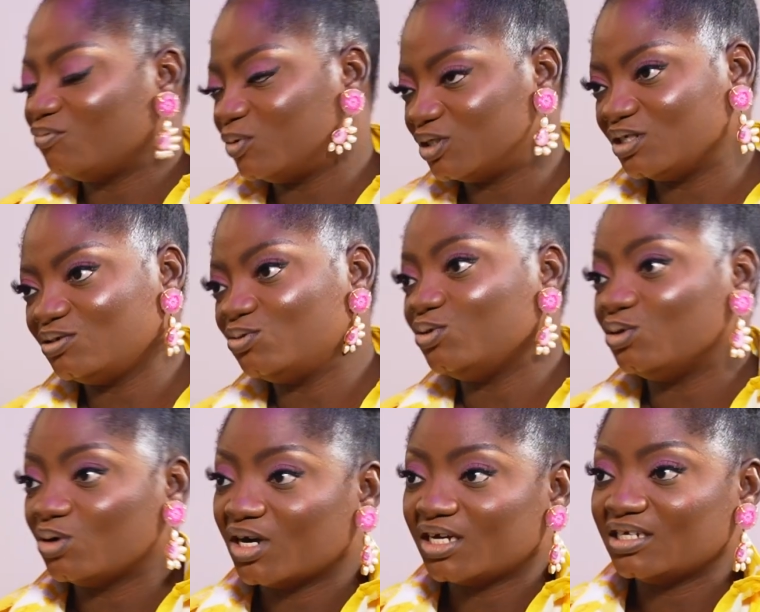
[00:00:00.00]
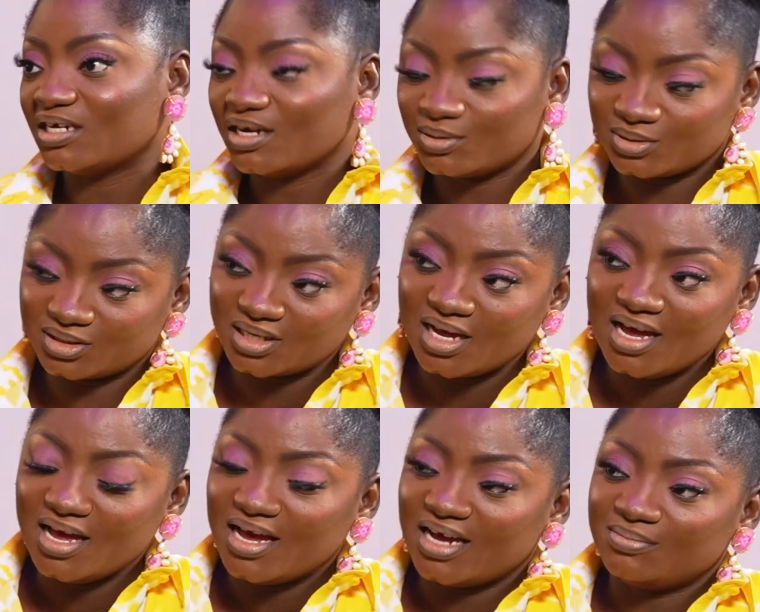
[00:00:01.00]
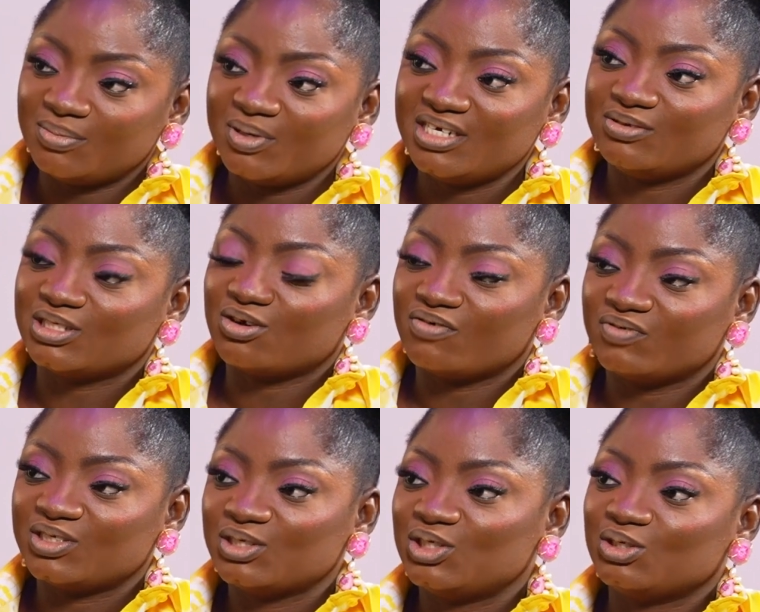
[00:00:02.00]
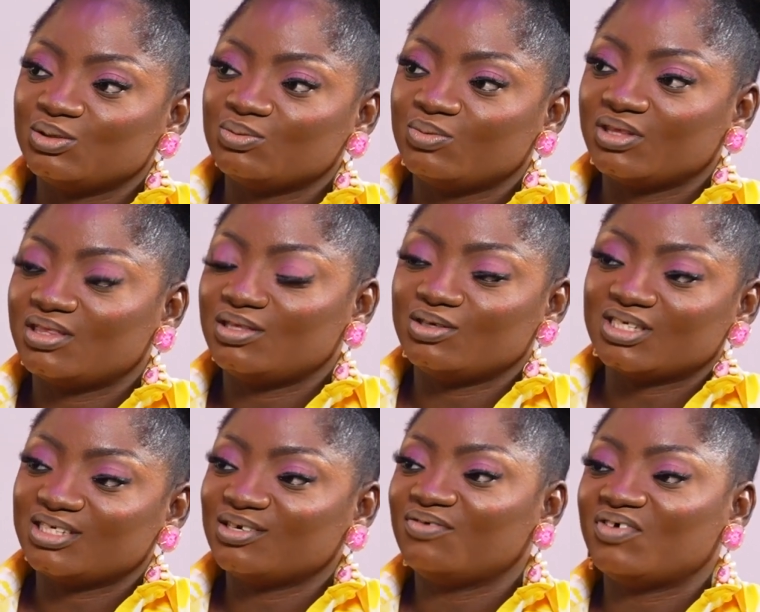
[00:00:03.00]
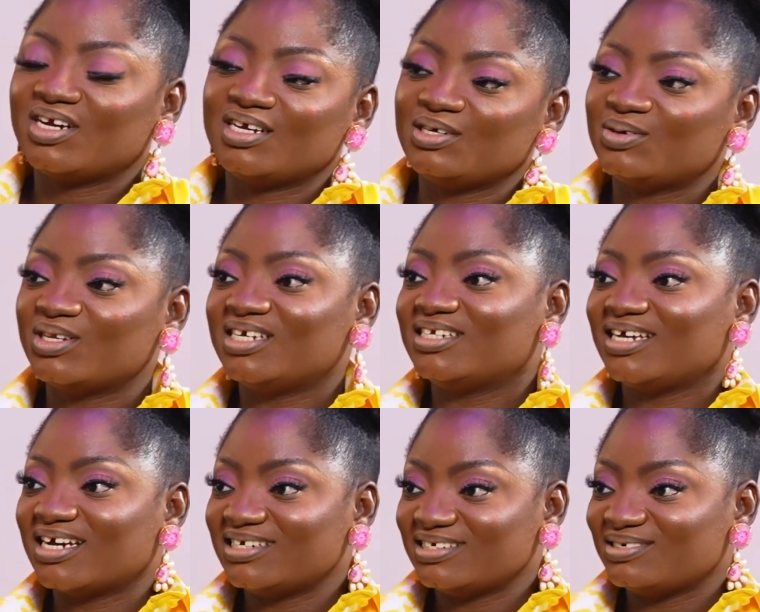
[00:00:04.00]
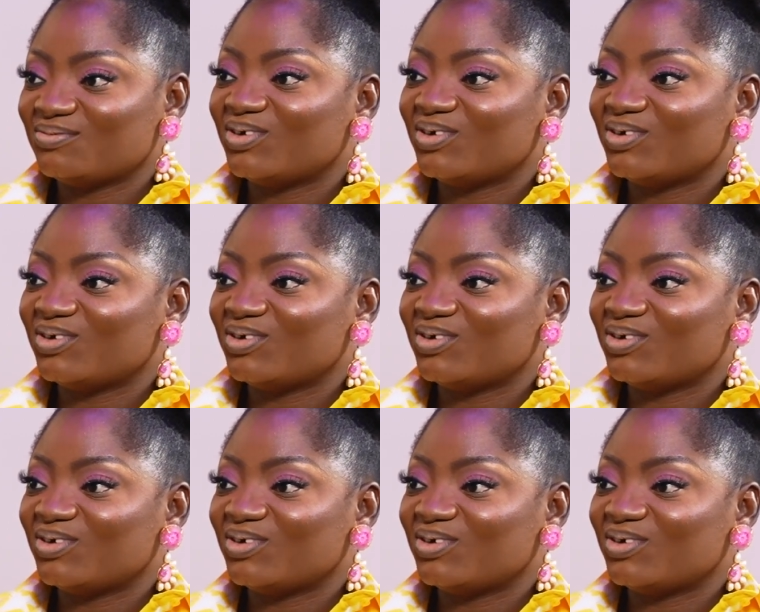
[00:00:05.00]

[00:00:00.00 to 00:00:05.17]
of person who you are in the house. I remember there was a conversation with yourself and Adekole in the garden